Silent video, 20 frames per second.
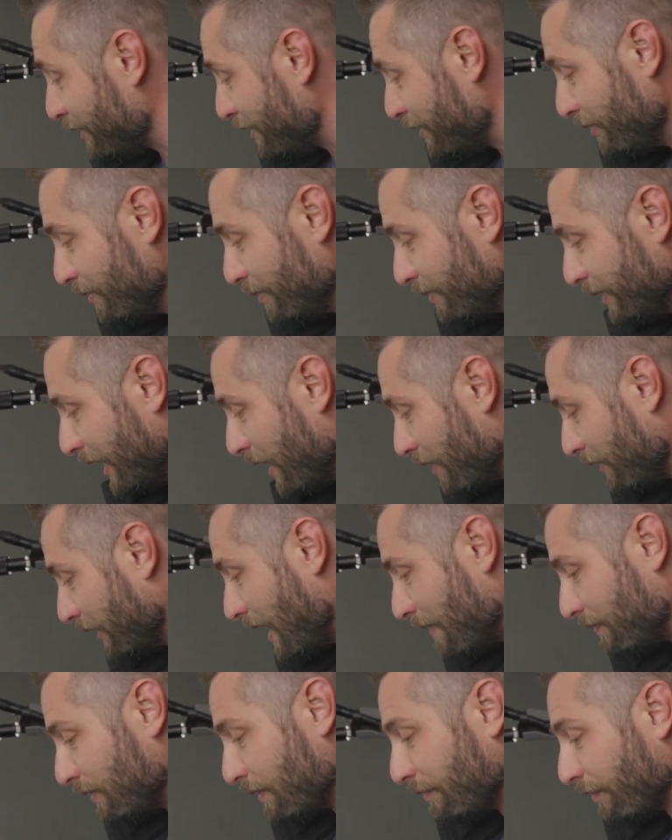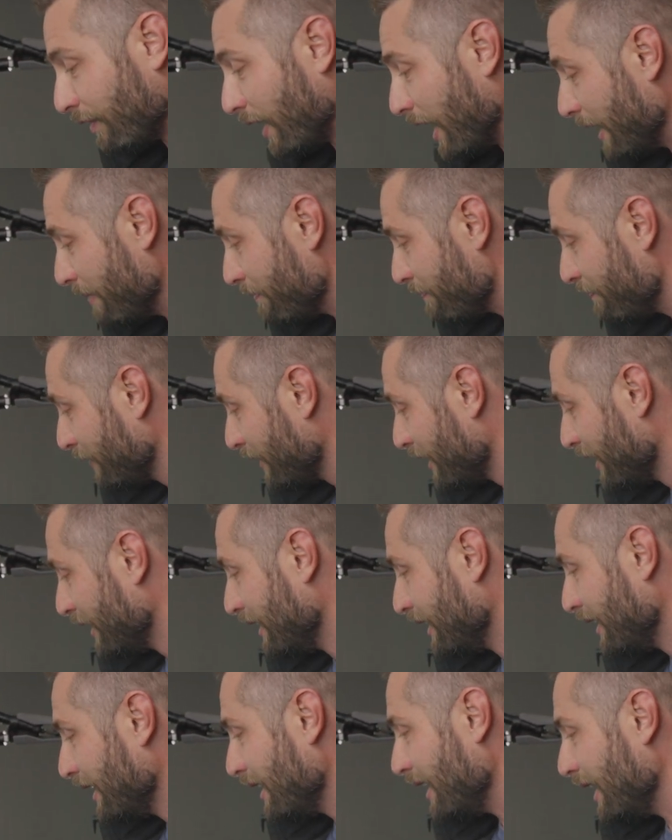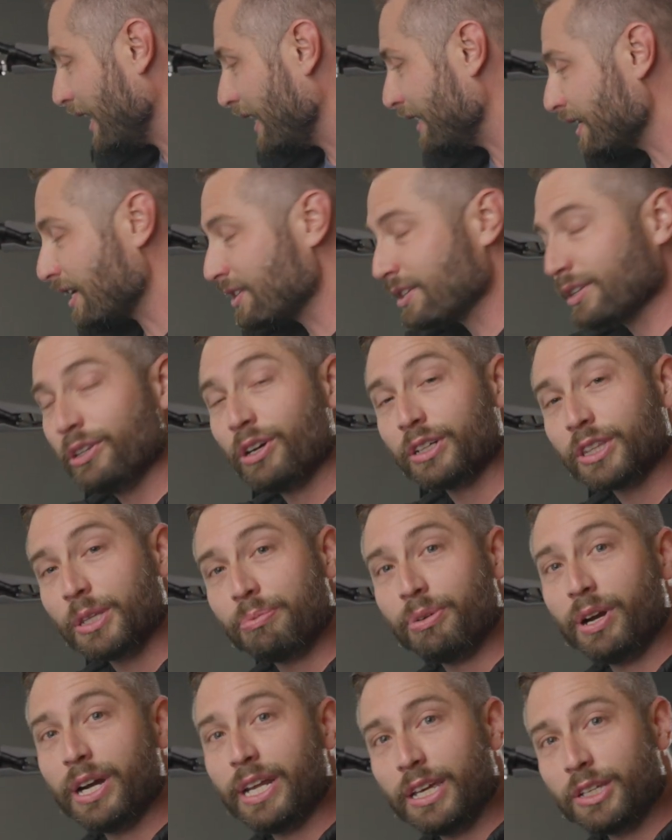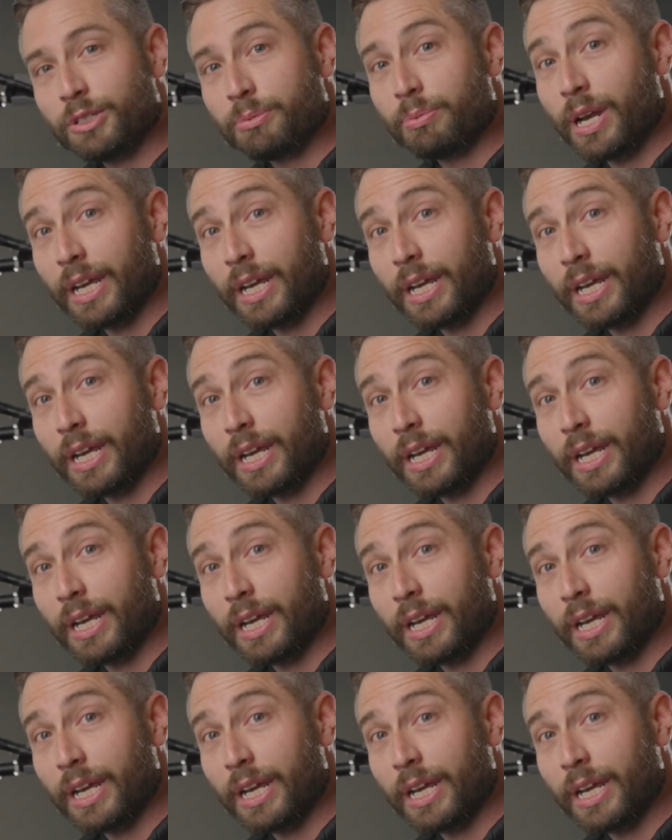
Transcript: to the left of frame, it doesn't look the prettiest,